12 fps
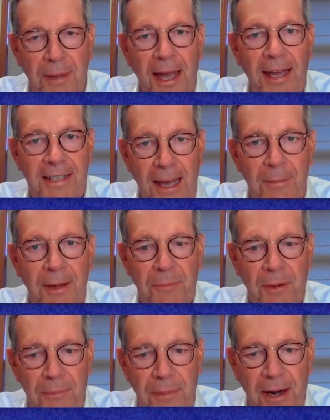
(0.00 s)

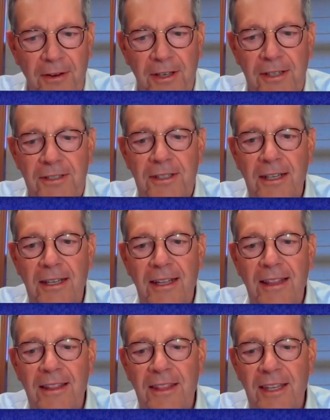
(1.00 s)
pandemic preparedness.
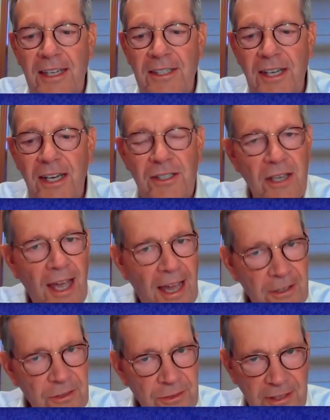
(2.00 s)
This is
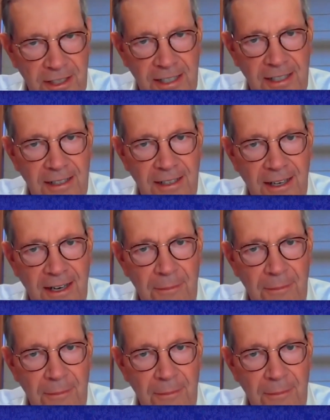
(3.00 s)
actually